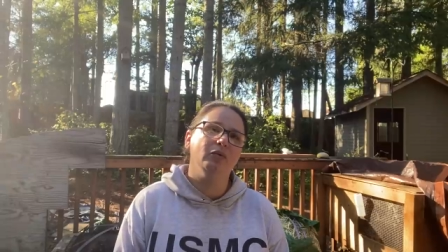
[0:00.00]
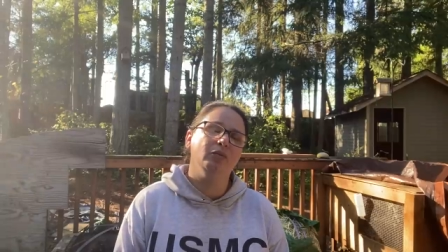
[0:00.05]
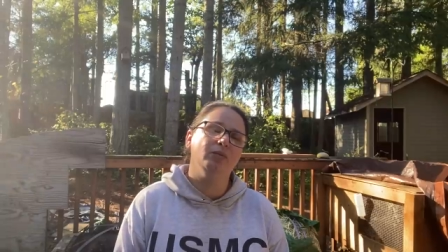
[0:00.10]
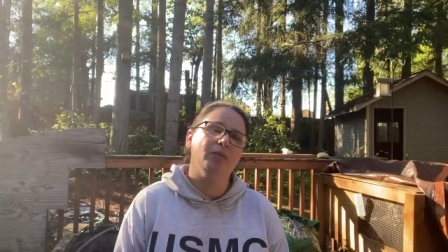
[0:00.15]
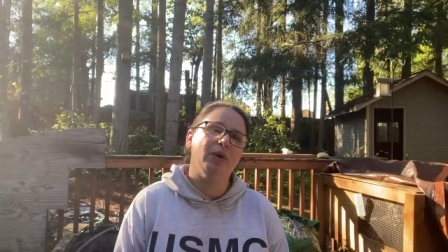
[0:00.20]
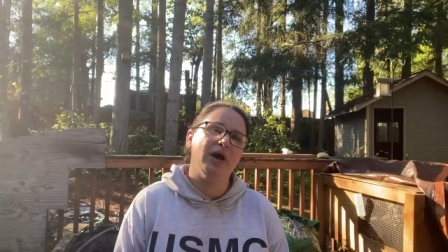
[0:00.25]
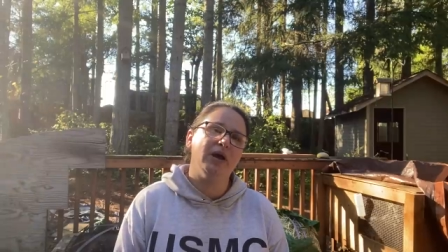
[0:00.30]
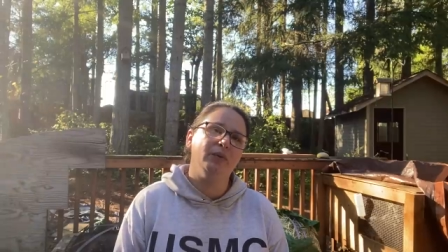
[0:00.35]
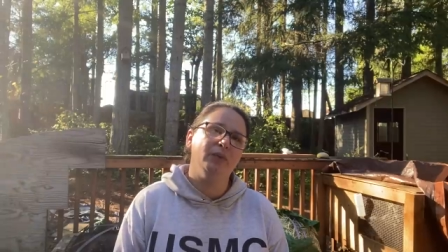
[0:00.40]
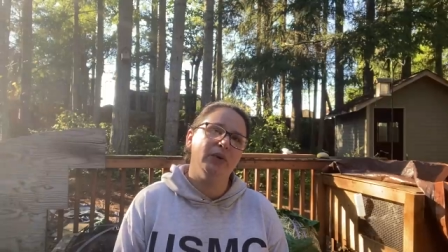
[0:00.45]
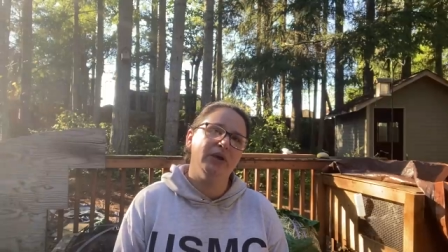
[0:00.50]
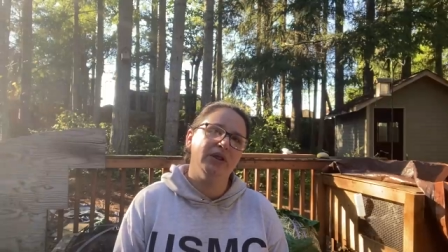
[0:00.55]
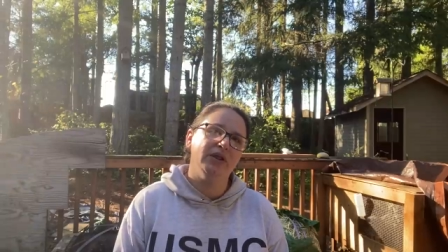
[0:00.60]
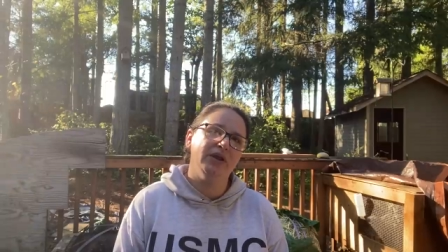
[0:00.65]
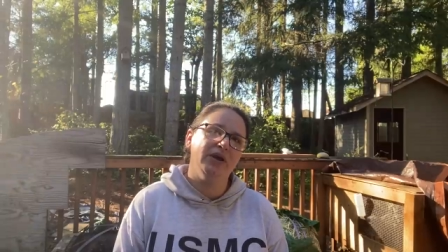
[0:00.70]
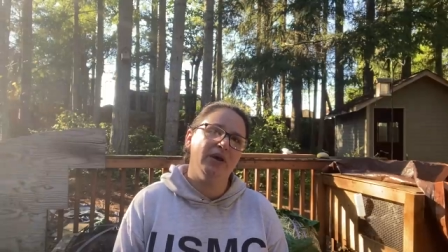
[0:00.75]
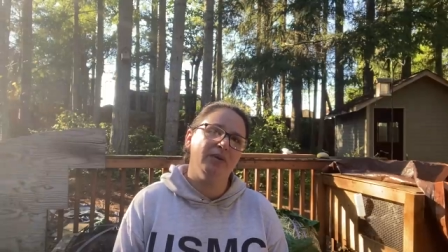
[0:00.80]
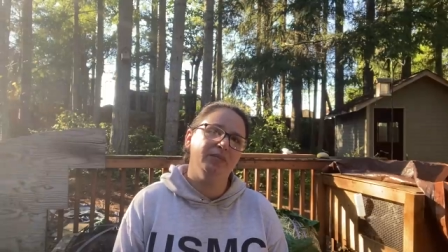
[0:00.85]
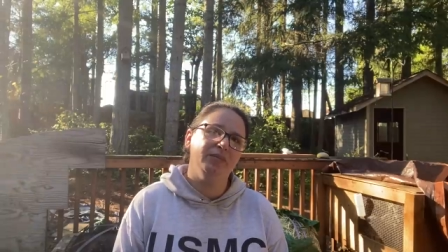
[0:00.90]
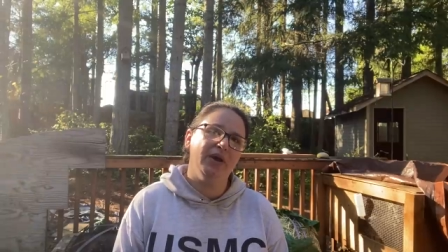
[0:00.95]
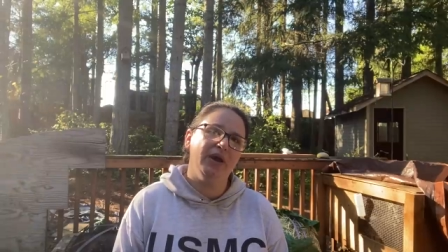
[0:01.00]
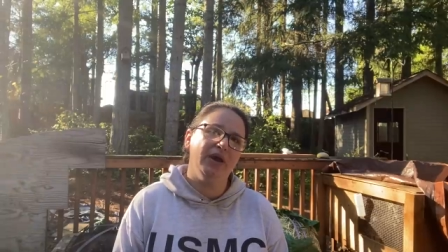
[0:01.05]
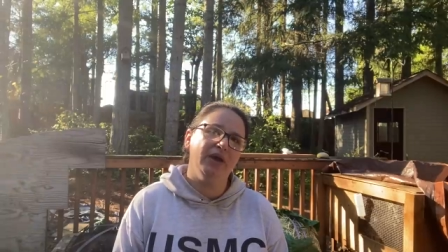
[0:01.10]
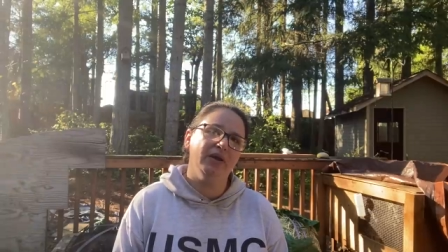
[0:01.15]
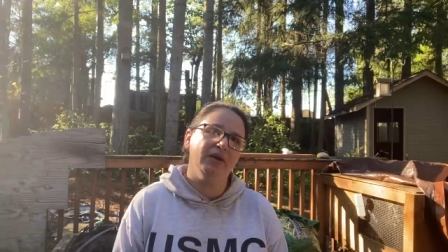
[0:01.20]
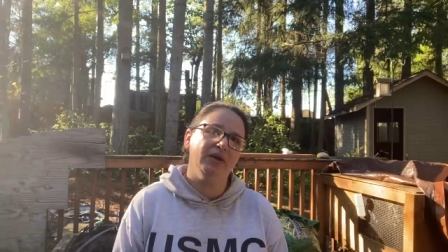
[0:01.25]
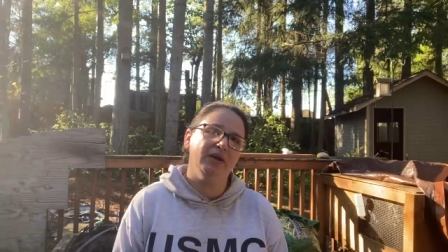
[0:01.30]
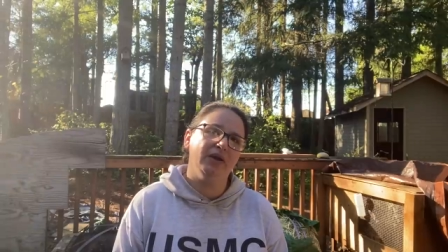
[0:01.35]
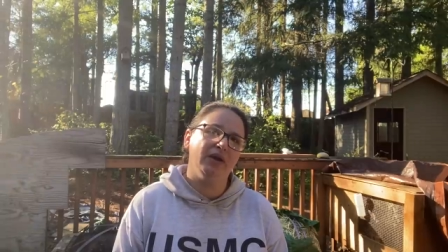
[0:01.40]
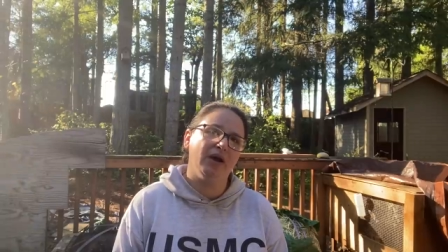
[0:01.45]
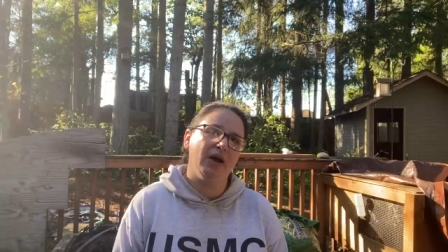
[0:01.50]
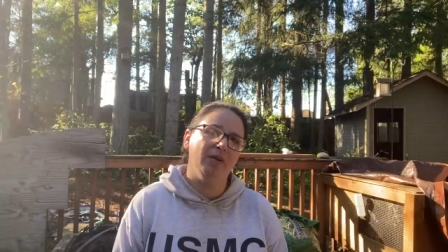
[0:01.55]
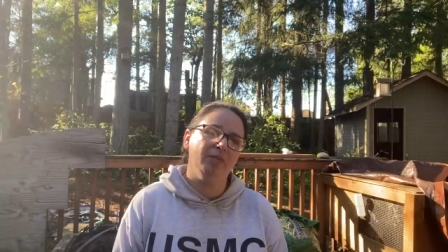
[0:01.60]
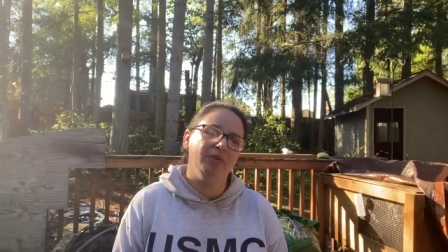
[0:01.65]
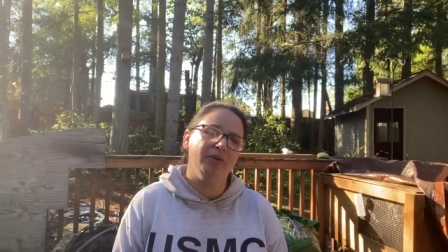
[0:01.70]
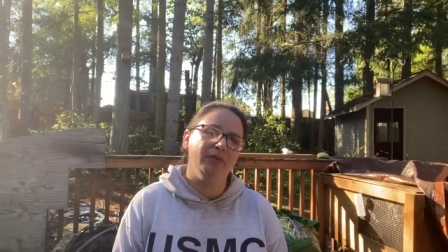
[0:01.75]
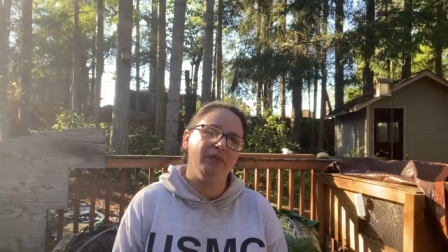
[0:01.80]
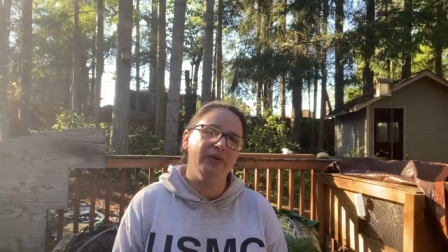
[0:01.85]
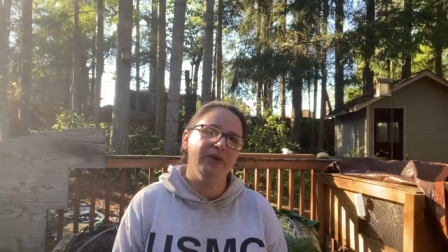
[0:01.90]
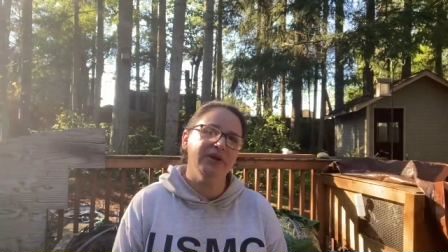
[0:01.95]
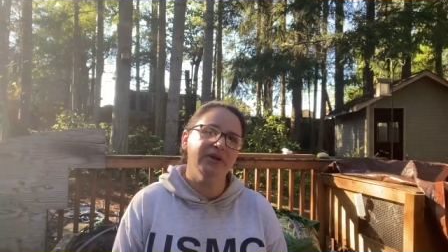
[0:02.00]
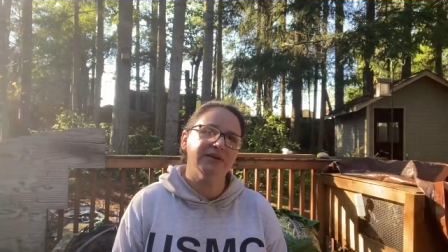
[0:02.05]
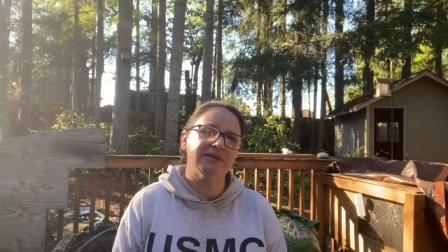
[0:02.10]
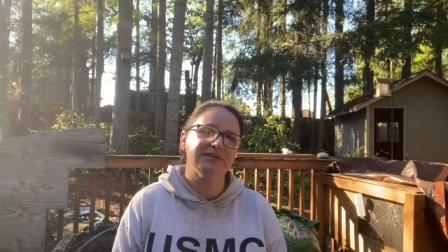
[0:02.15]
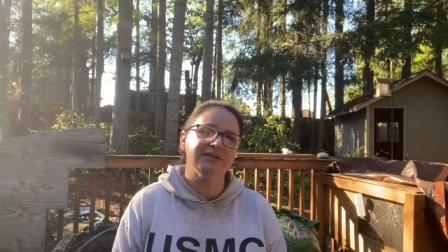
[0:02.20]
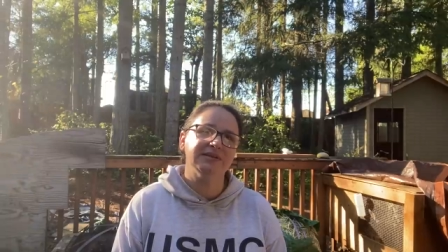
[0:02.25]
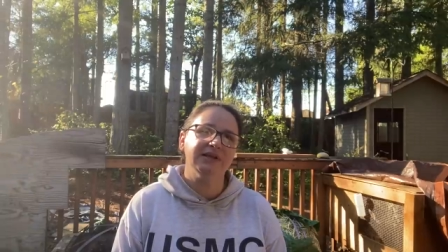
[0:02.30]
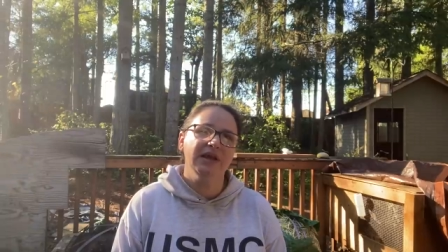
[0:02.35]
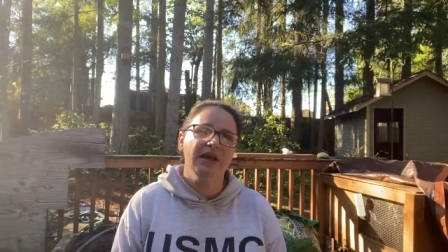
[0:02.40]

bi-weekly update in a couple of weeks.